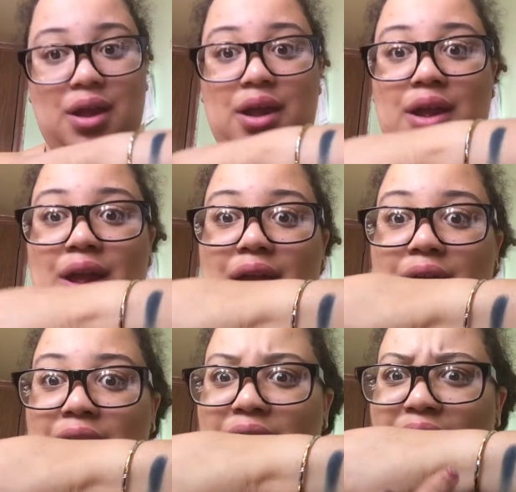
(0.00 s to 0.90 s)

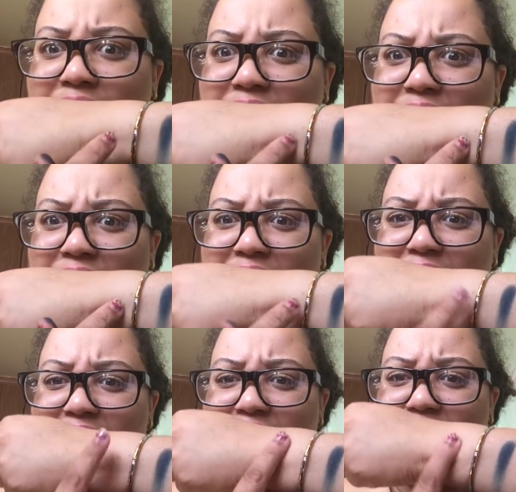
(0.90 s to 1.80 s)

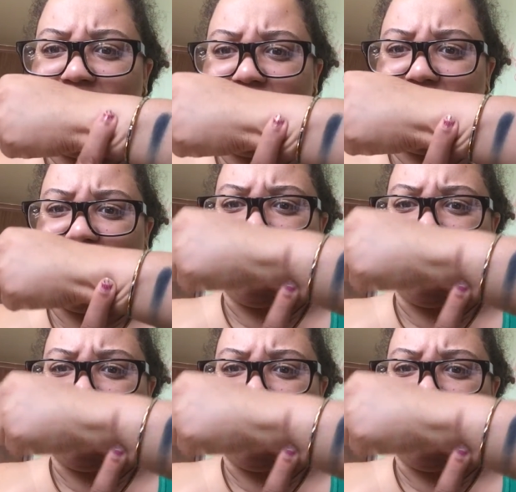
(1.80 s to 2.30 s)
Nobody speaks.